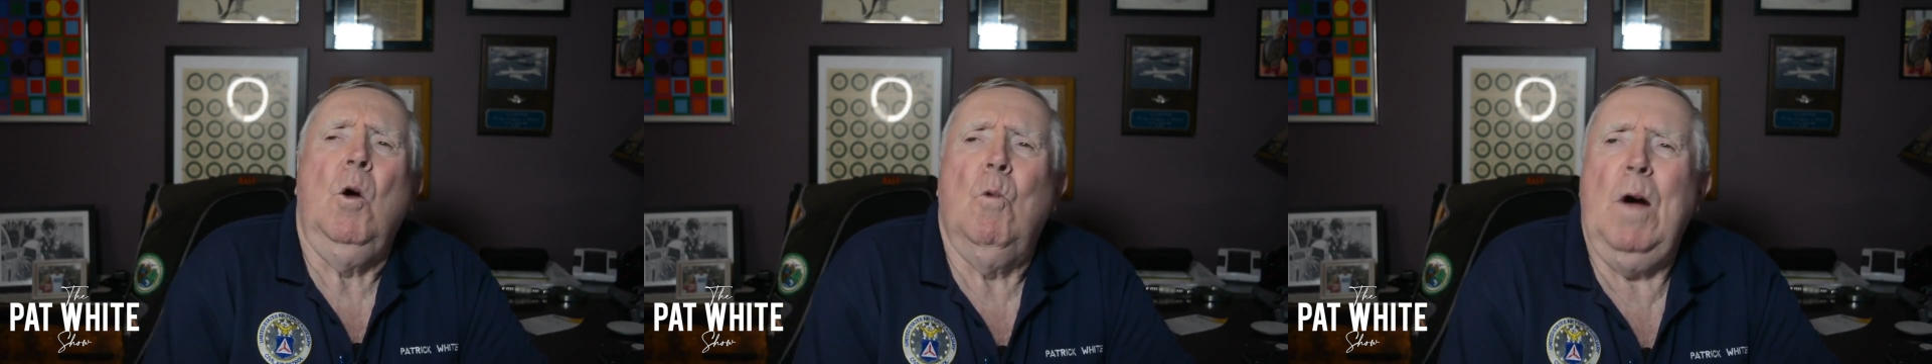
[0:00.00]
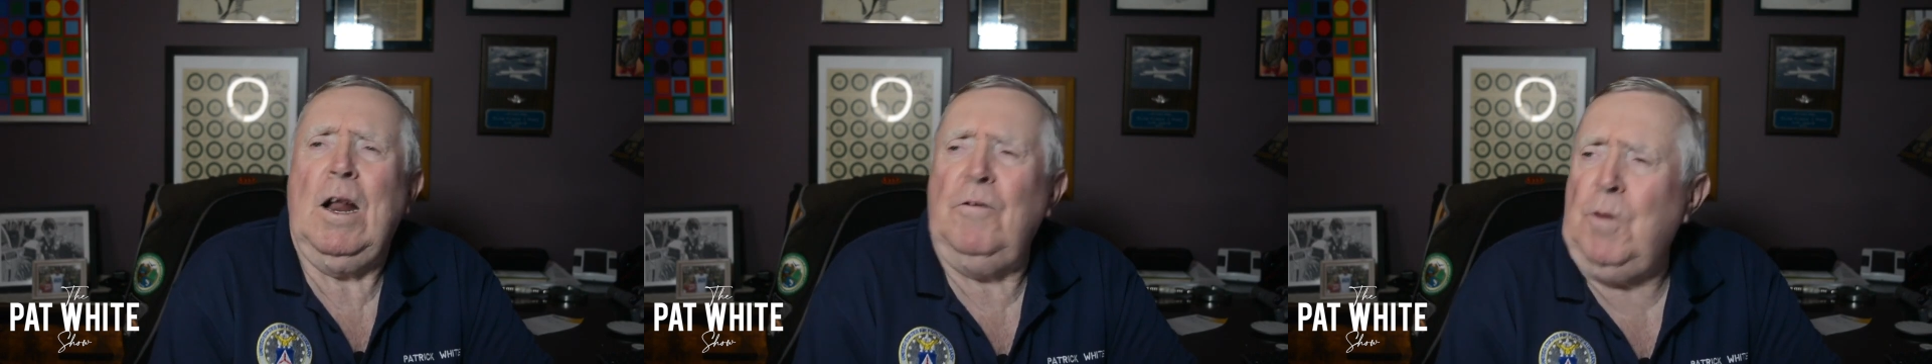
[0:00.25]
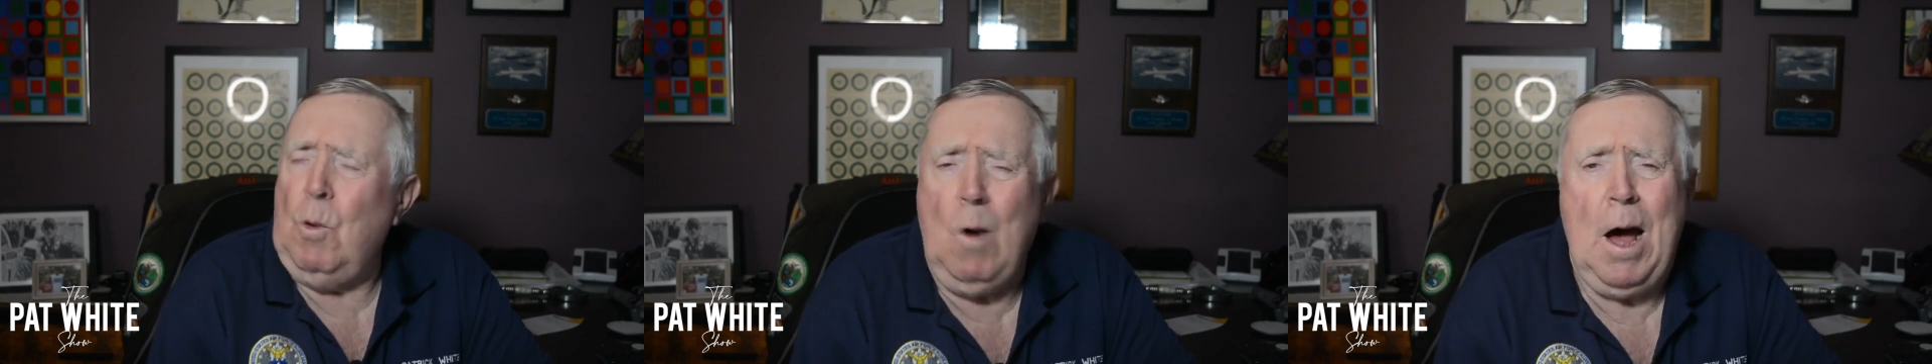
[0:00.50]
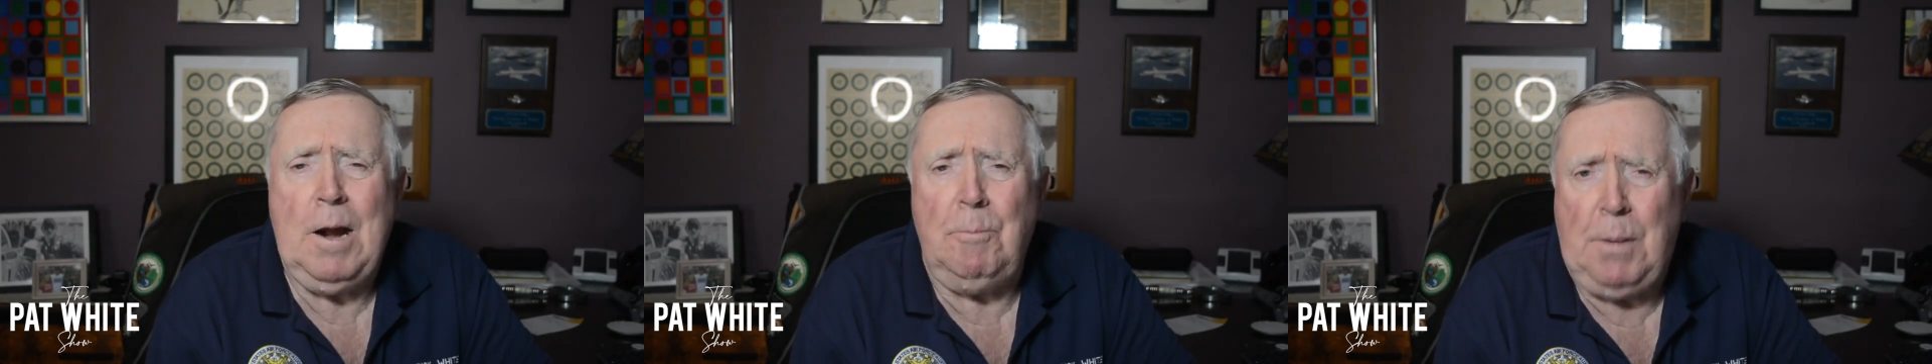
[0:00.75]
well, if you
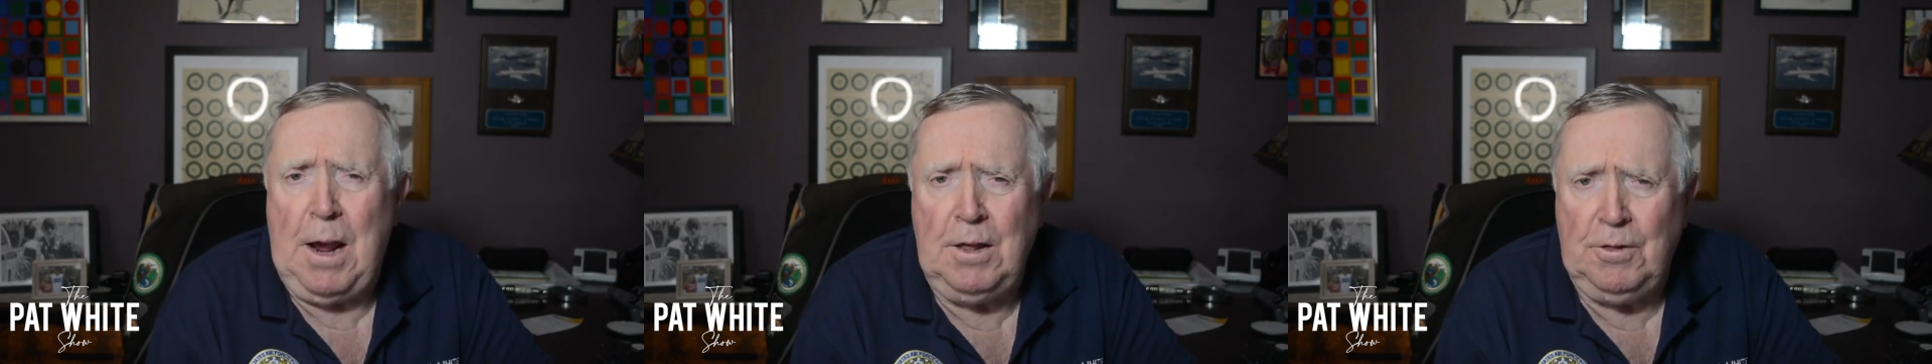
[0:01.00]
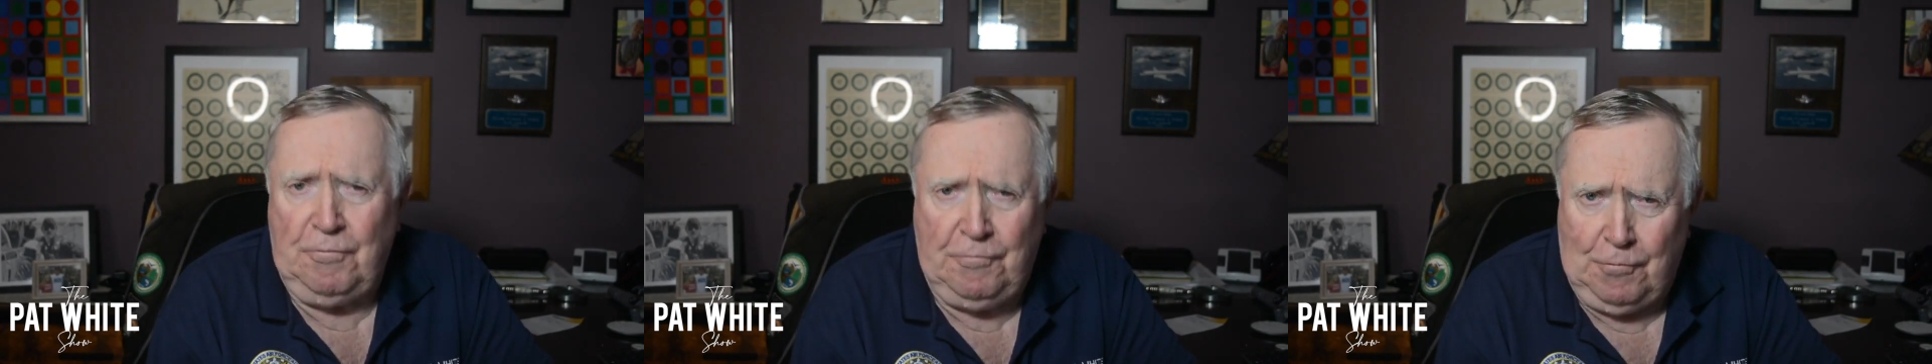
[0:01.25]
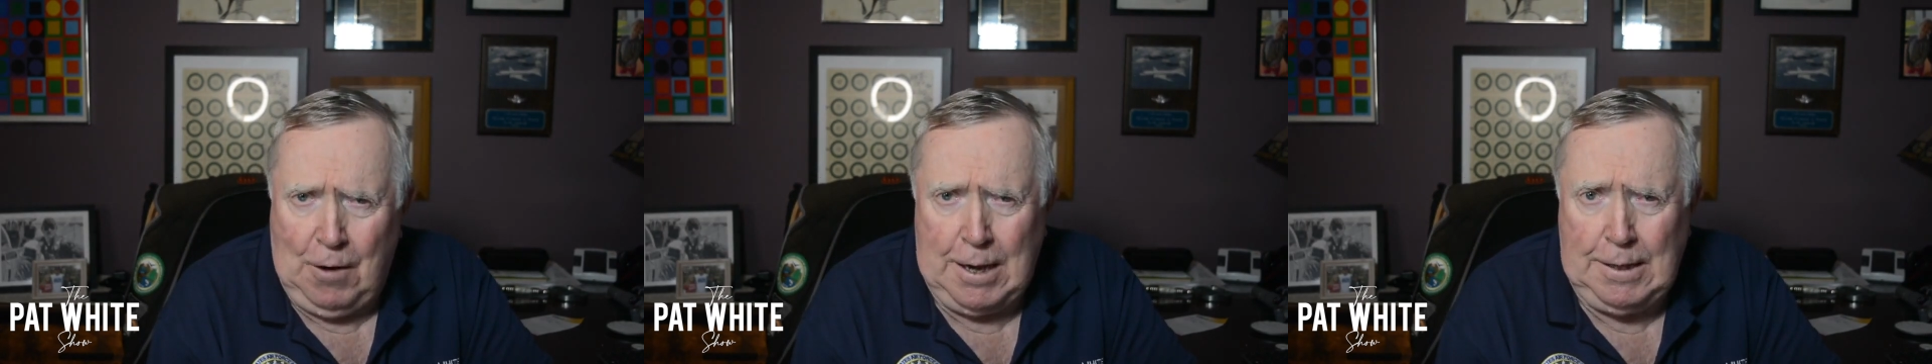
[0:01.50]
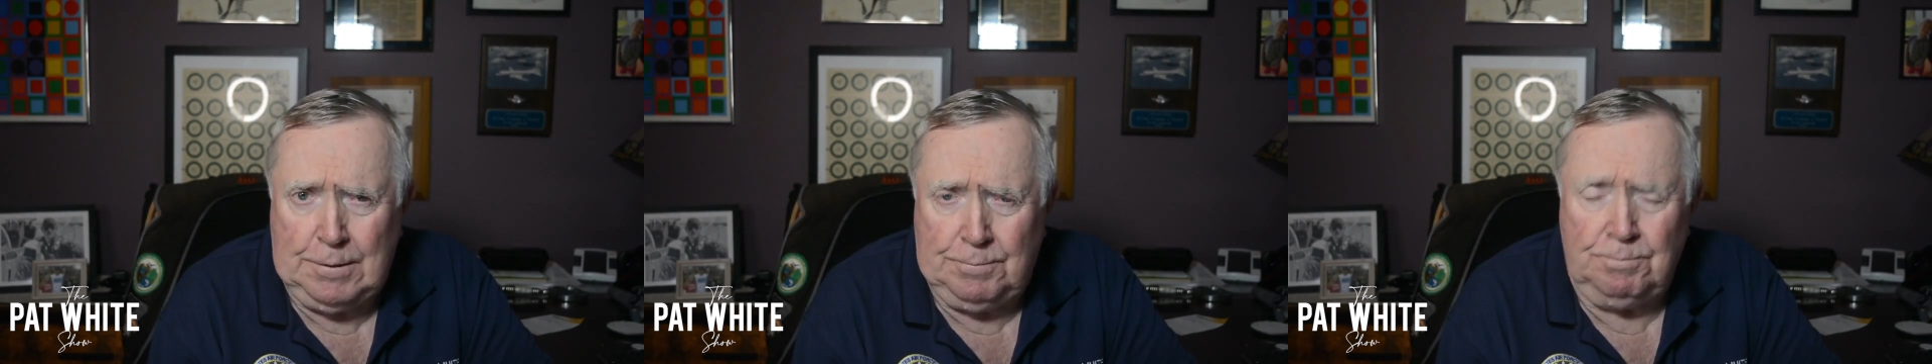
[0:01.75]
want to pay the
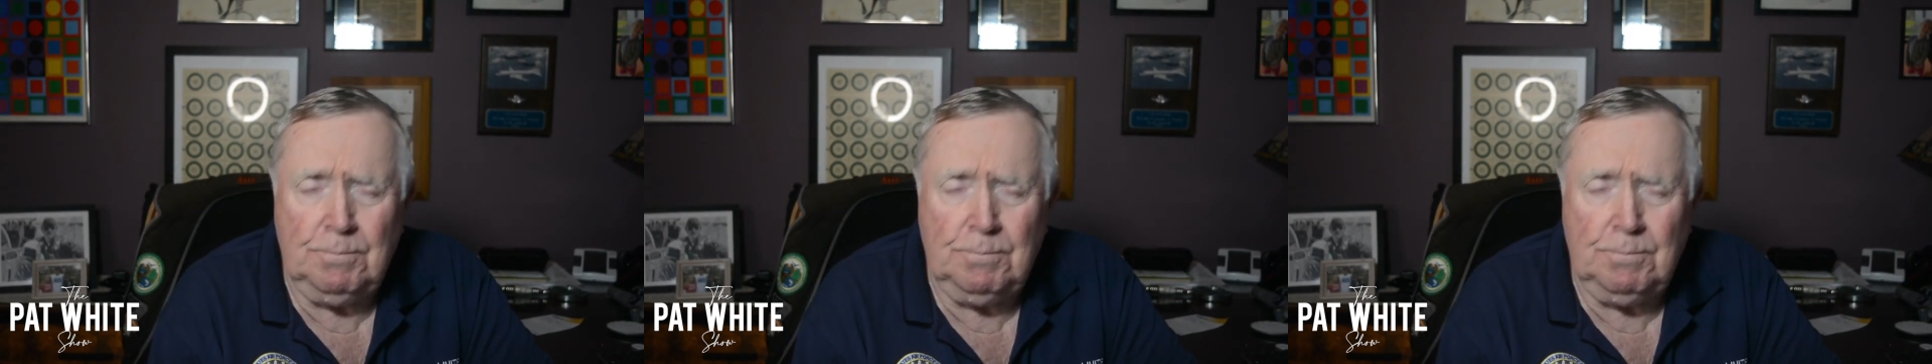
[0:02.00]
freight,